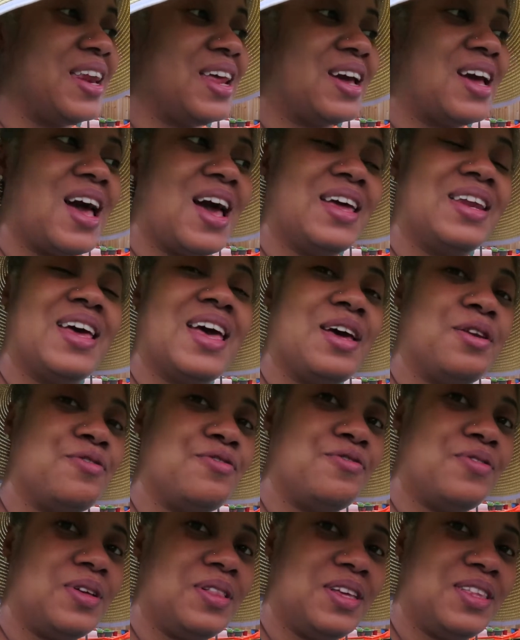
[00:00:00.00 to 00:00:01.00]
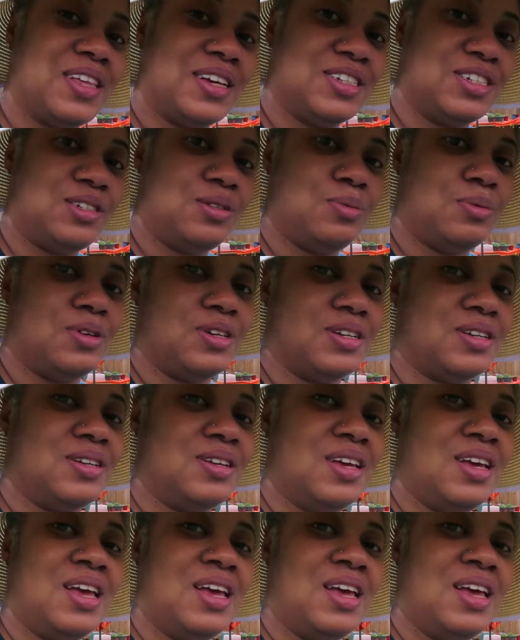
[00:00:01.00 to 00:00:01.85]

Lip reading: I kind of had a feeling that she would.